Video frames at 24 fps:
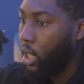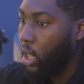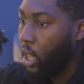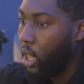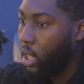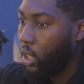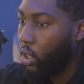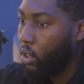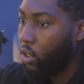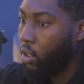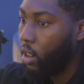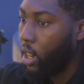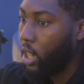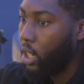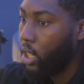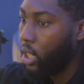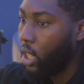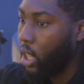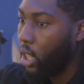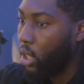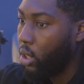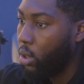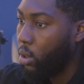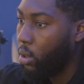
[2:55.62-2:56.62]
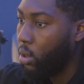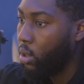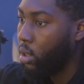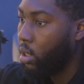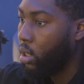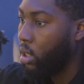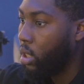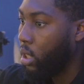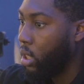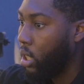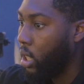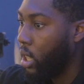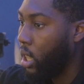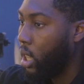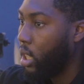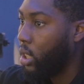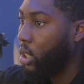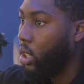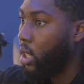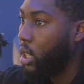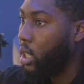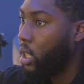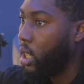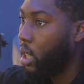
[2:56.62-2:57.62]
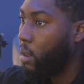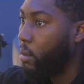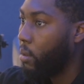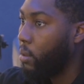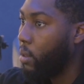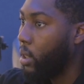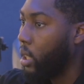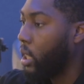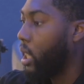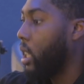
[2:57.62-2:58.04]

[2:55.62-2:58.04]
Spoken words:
Had a crash that I used and done the same thing